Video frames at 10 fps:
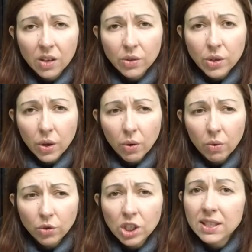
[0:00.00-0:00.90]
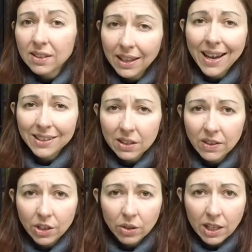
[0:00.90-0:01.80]
So just the last
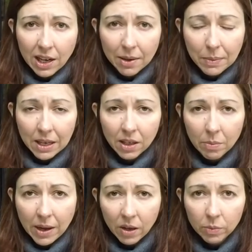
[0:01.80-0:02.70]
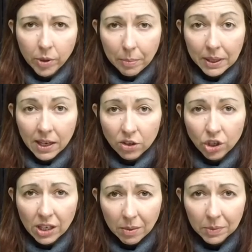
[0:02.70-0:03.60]
video that I made about
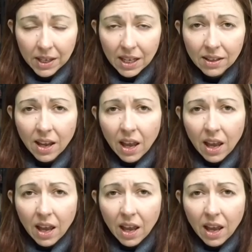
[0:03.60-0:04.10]
propagation update,